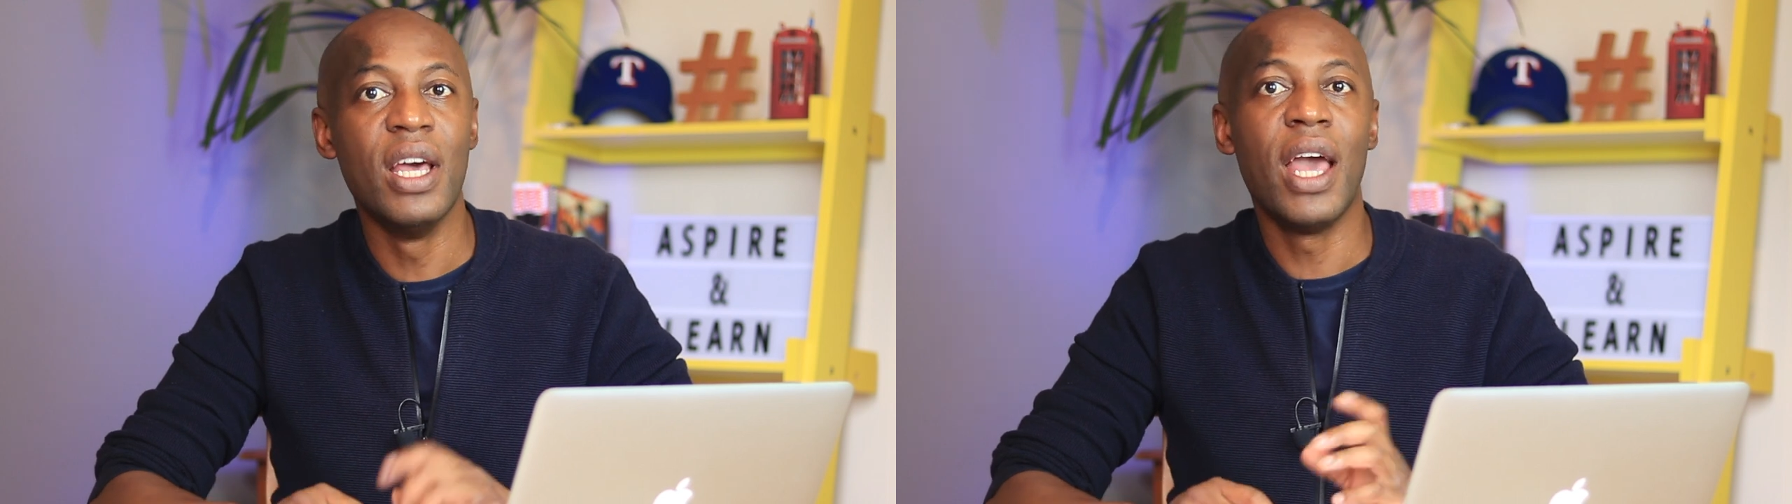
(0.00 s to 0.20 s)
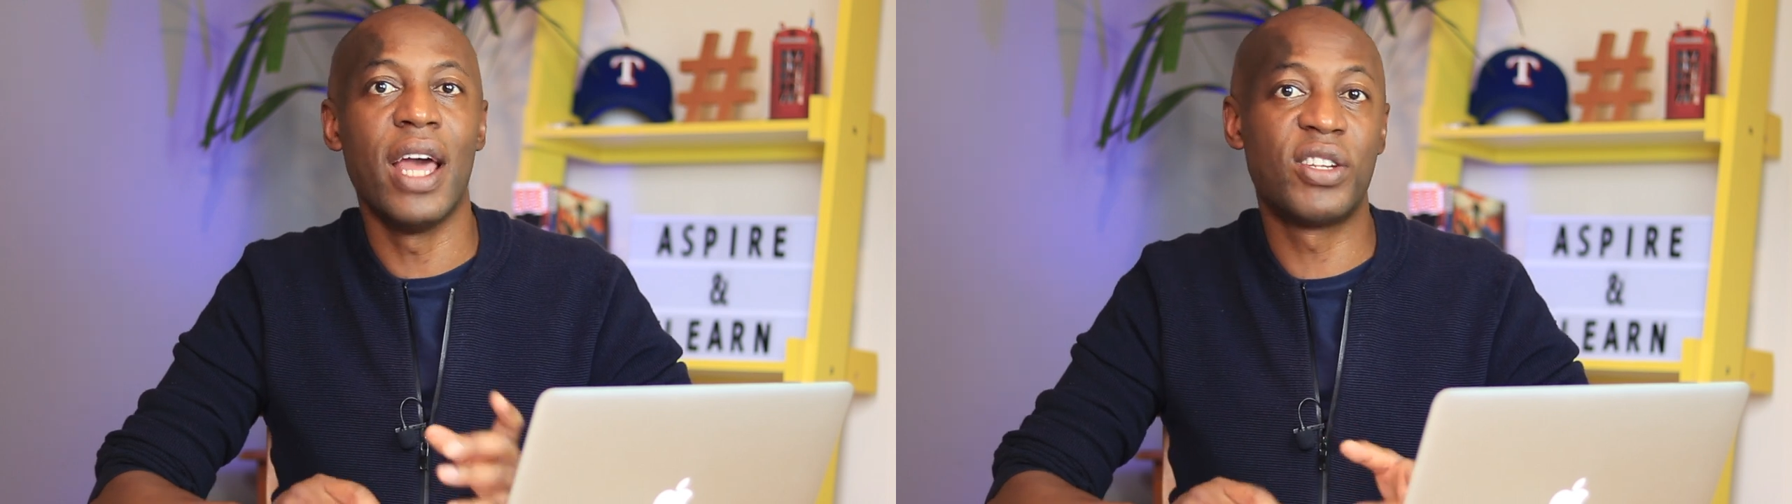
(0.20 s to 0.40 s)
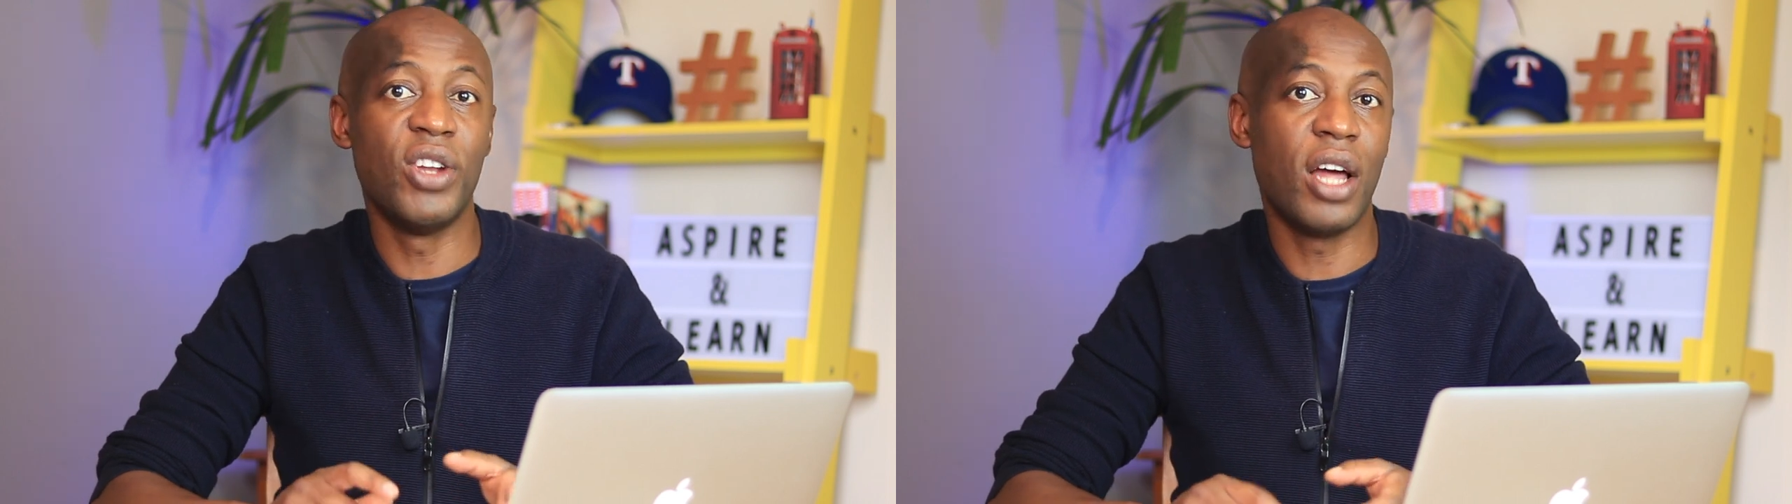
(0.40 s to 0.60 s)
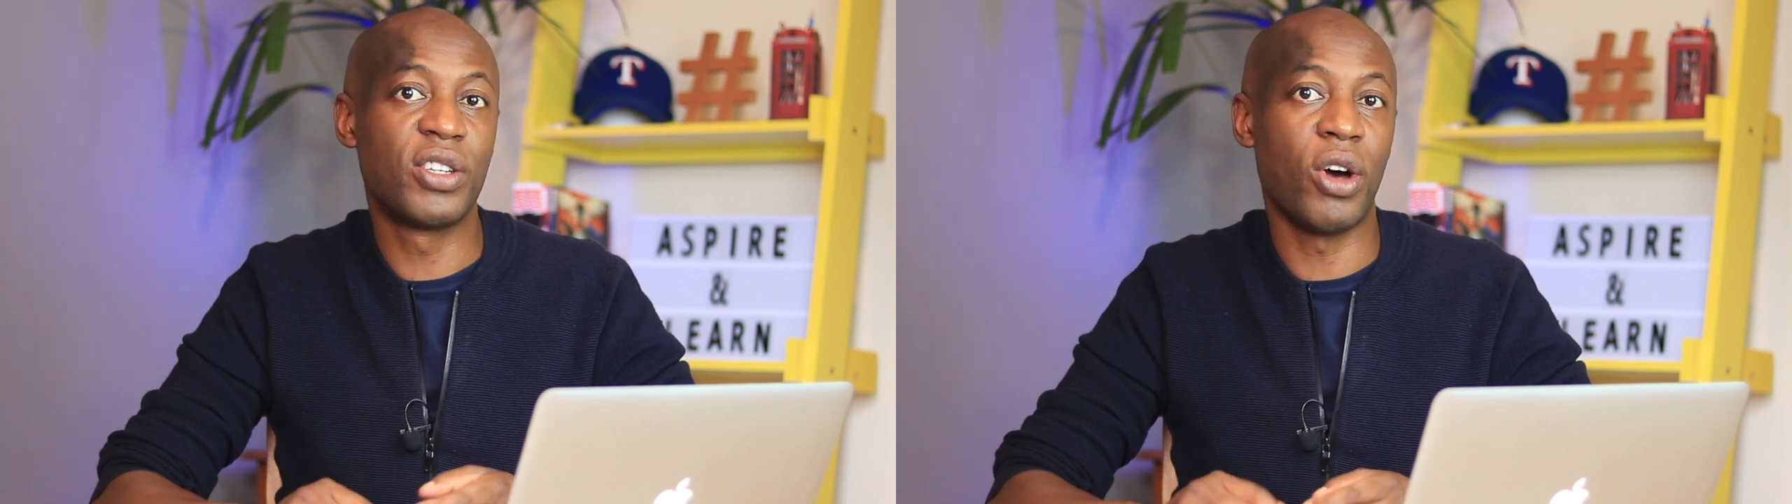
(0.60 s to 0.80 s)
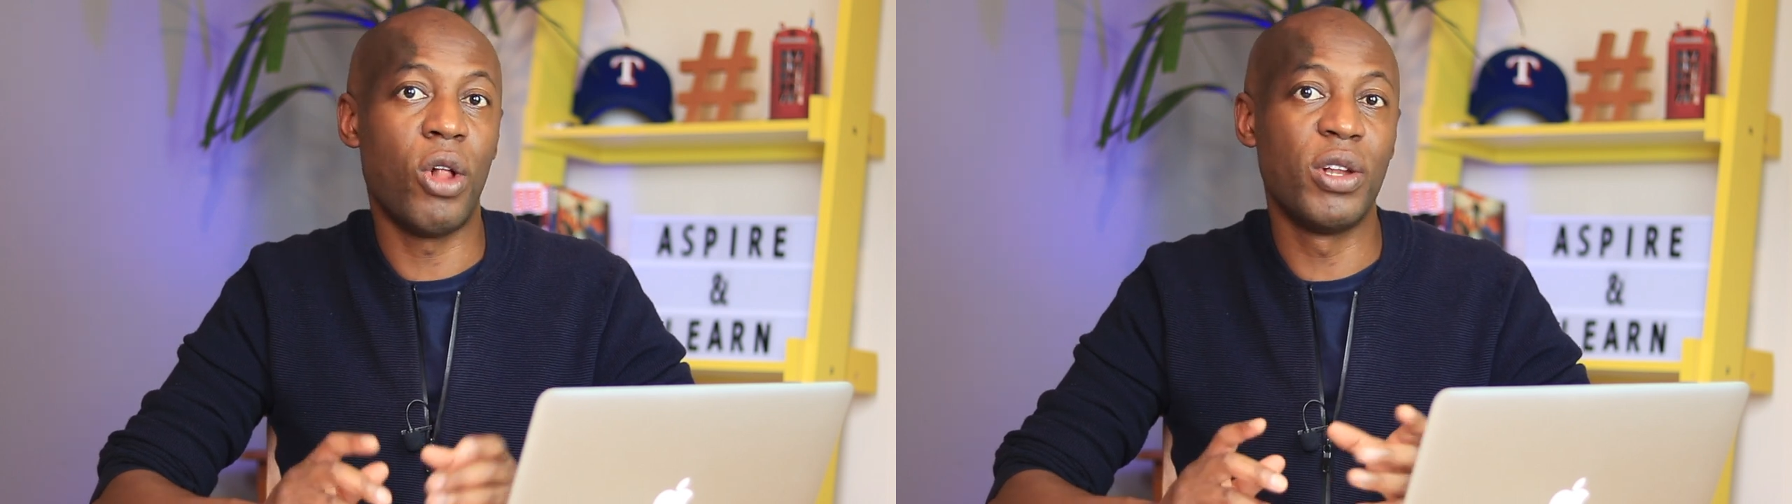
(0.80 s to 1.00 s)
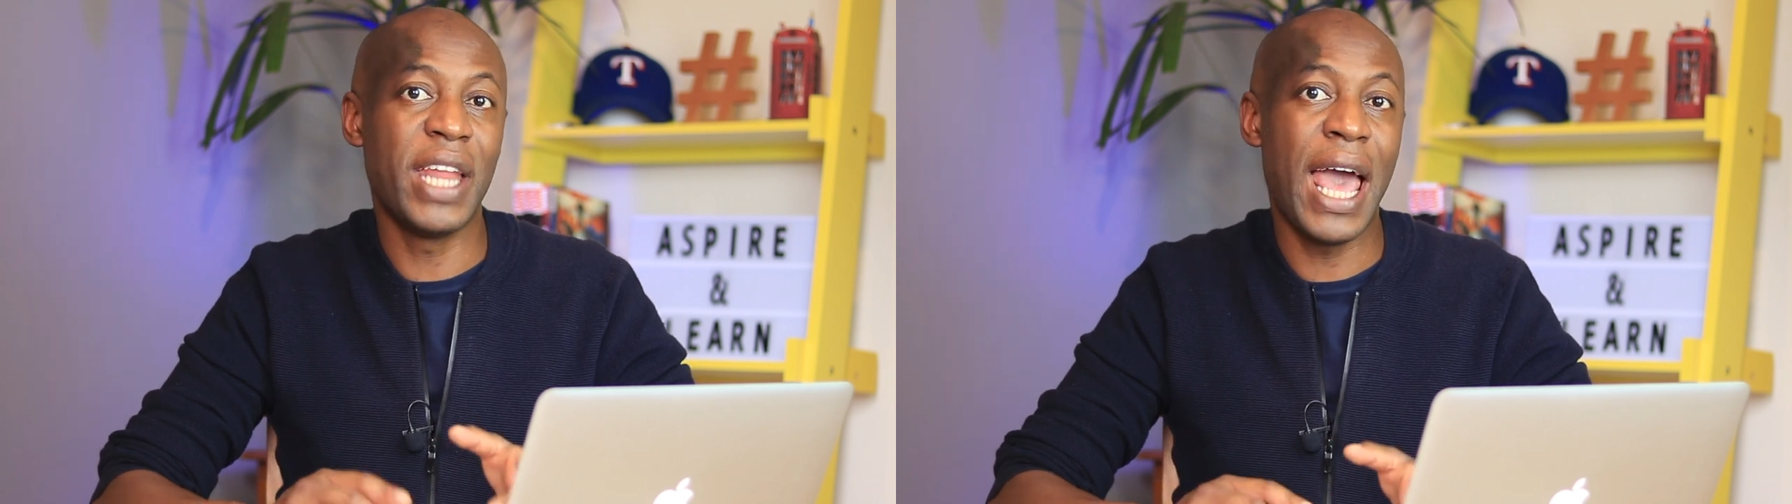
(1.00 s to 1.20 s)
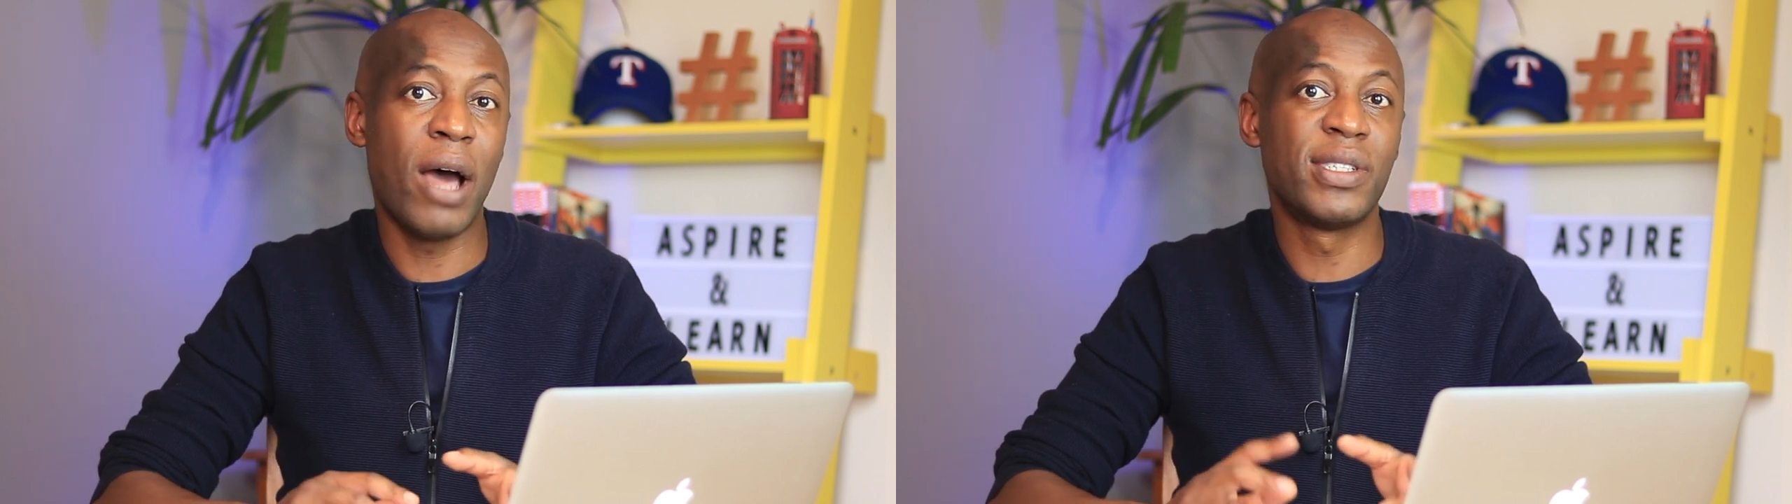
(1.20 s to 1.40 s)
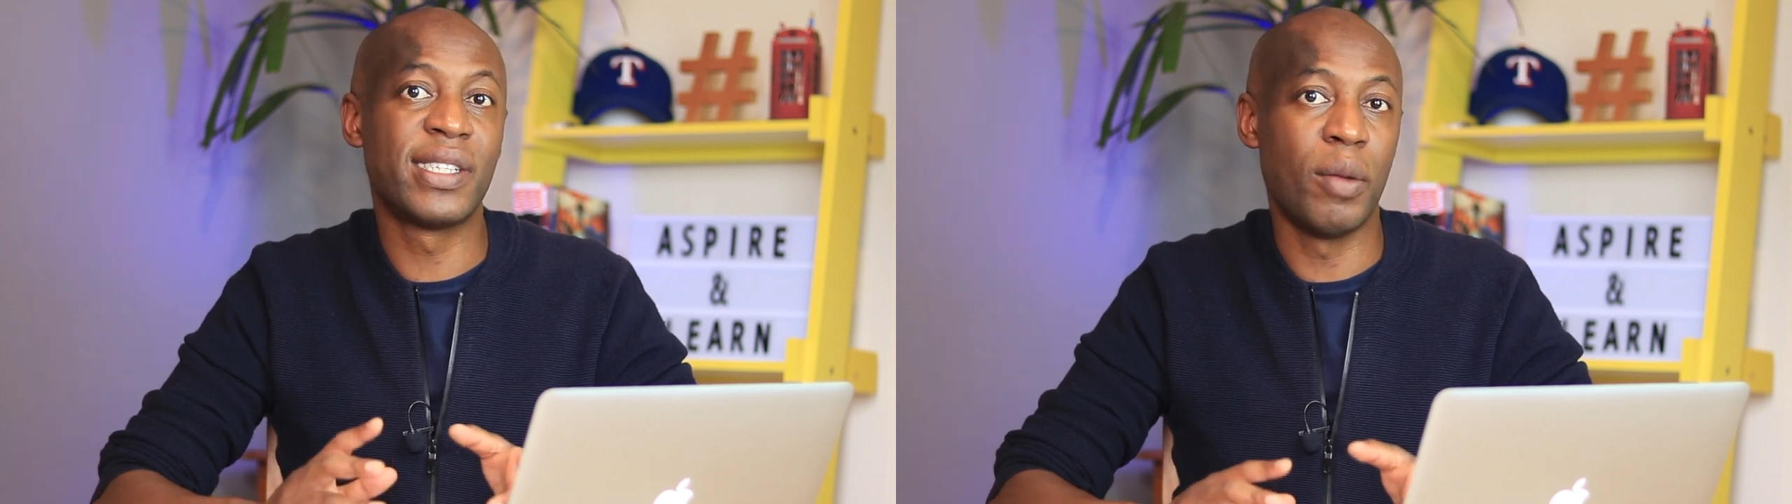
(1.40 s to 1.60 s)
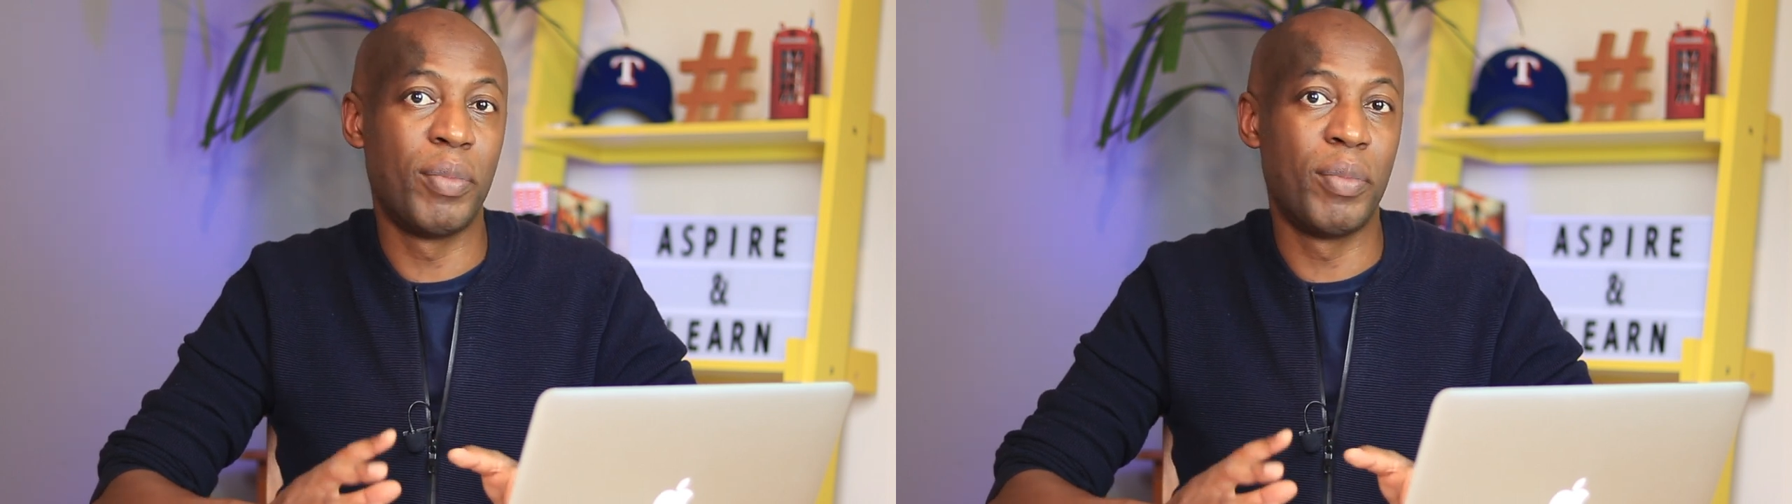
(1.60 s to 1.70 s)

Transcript: and not all nouns that